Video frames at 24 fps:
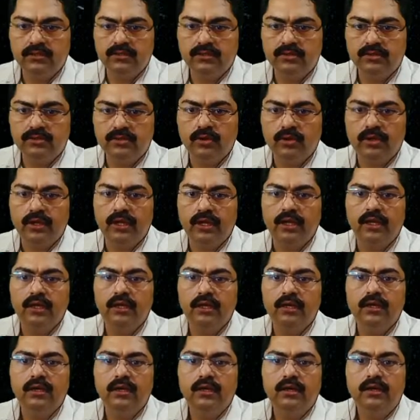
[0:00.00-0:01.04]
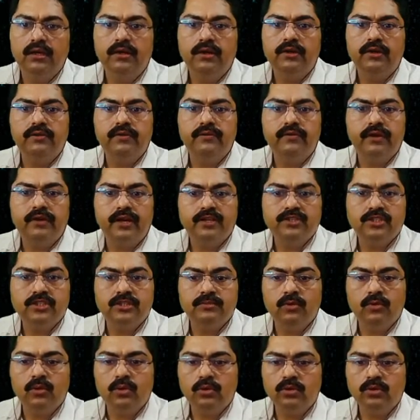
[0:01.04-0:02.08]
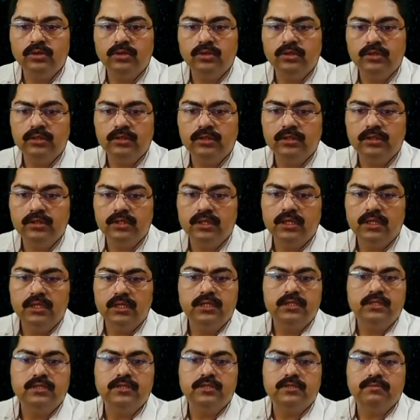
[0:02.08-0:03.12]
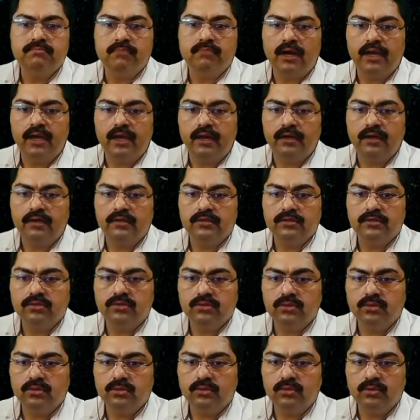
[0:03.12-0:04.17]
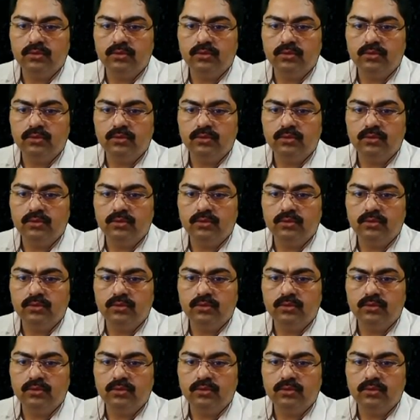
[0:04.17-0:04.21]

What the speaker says: Okay, interaction mode is Maya, so